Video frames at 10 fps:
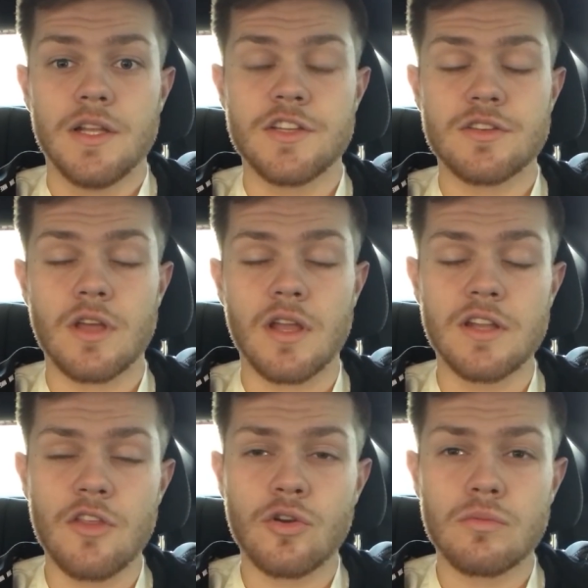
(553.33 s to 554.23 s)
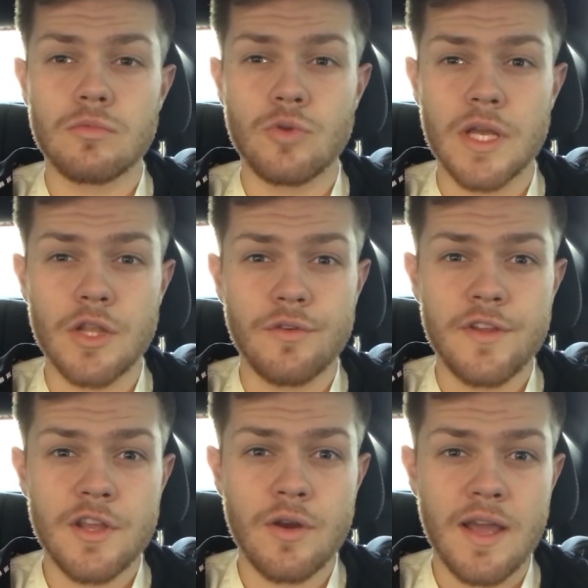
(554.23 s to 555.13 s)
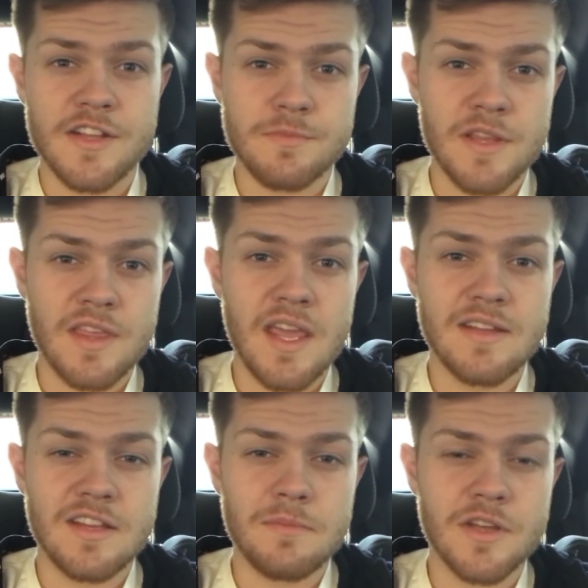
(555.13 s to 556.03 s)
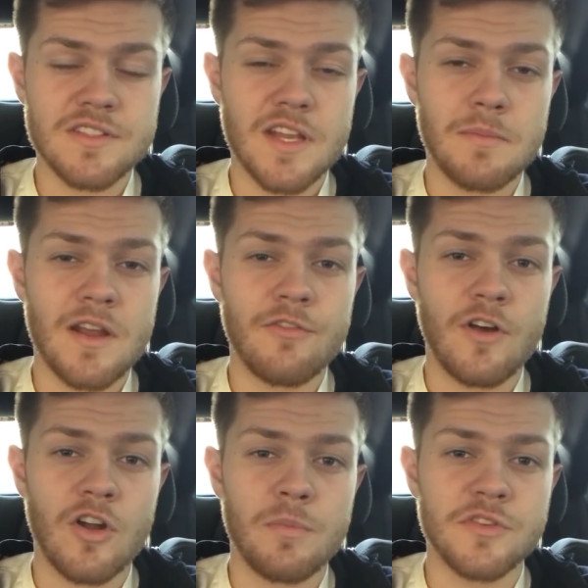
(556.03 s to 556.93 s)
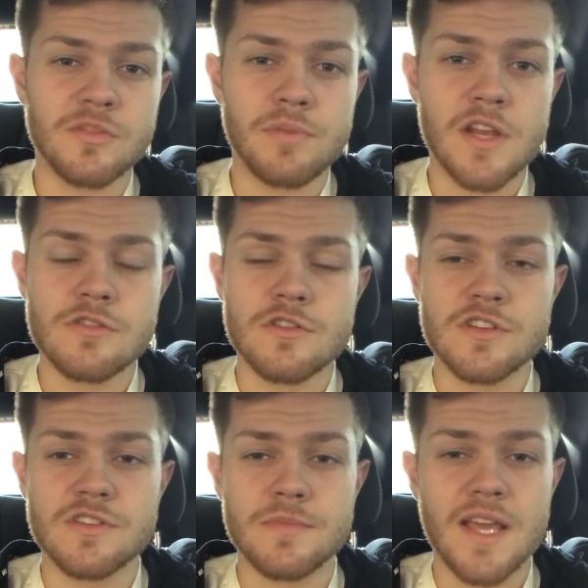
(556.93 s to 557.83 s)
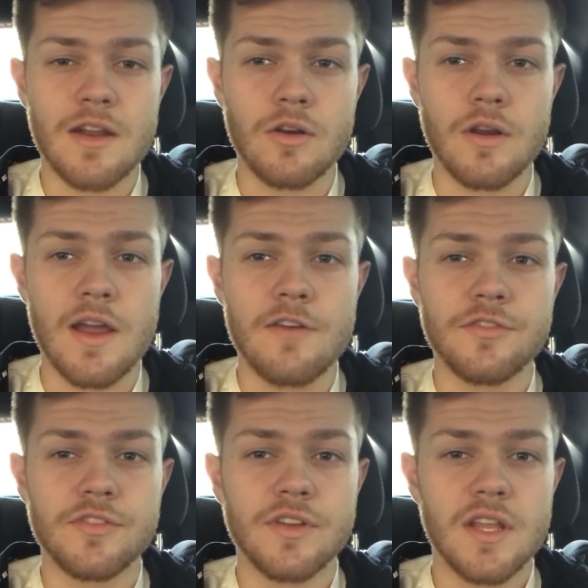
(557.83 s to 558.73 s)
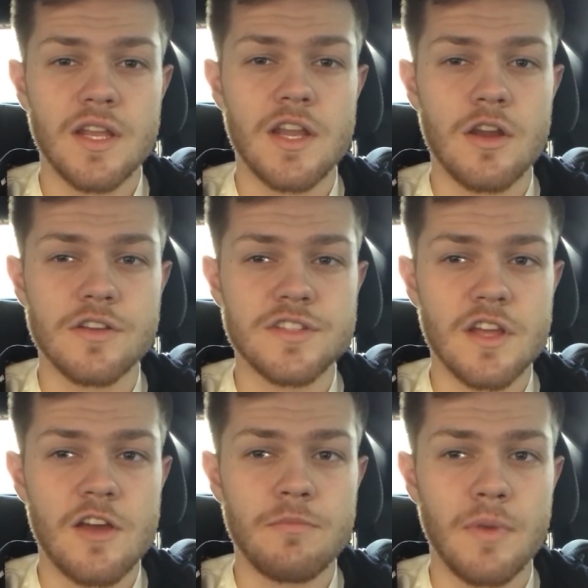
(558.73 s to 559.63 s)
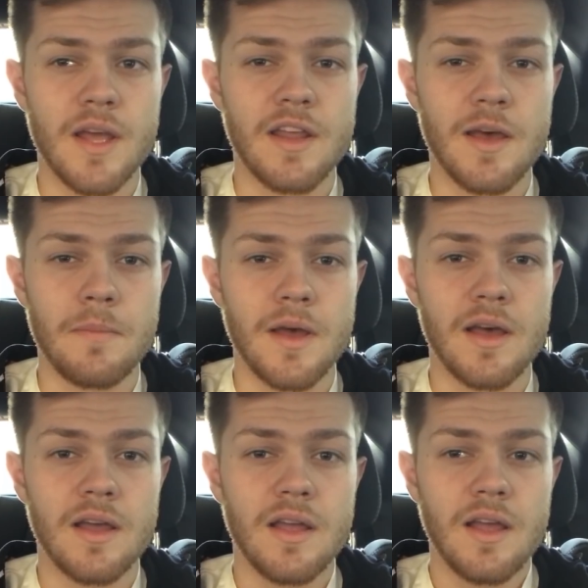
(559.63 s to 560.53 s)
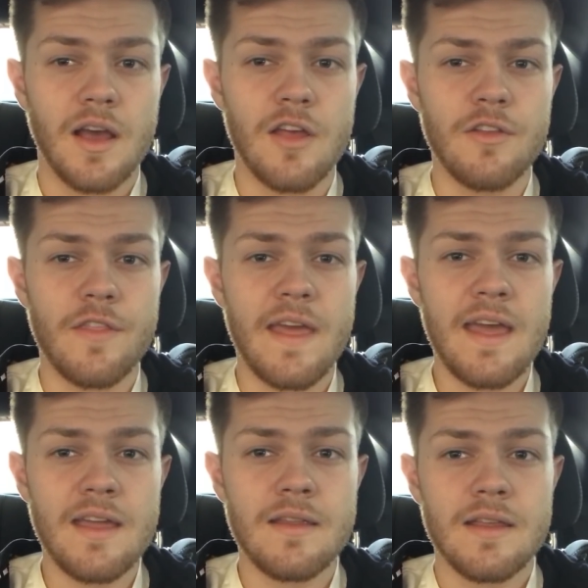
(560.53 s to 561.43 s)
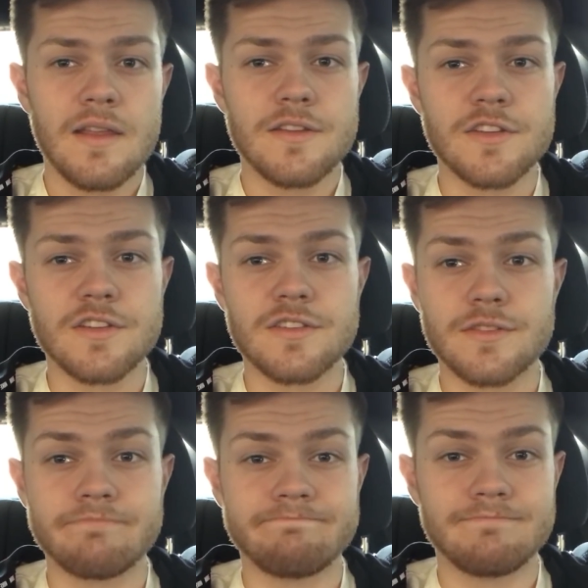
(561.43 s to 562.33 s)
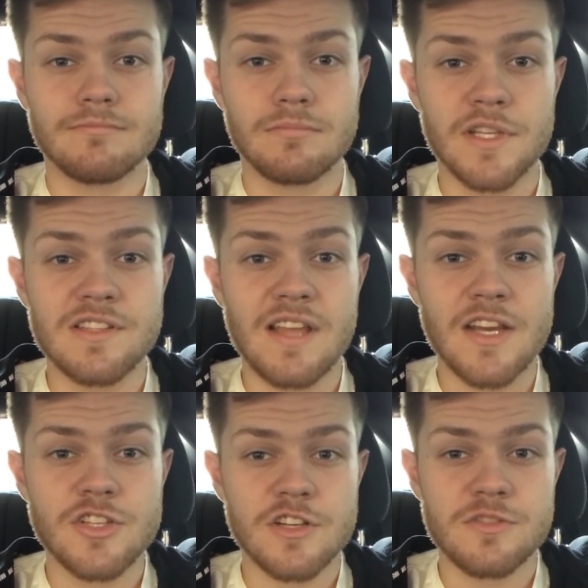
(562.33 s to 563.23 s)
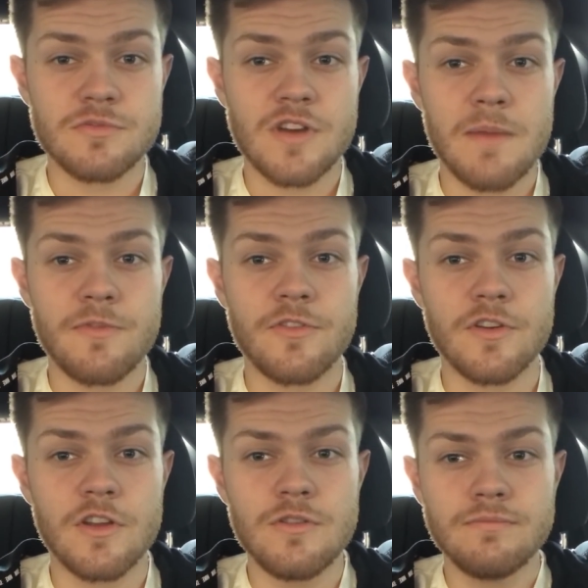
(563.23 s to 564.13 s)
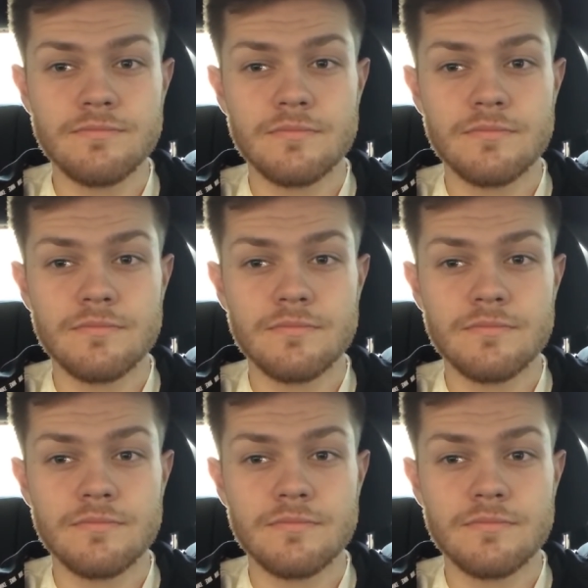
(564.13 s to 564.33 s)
just another quick little video, guys, about the 18 Mustang Manifold. I'll put some pictures and some dyno graphs in here and stuff. But other than that, just please like, share, and subscribe if you're new.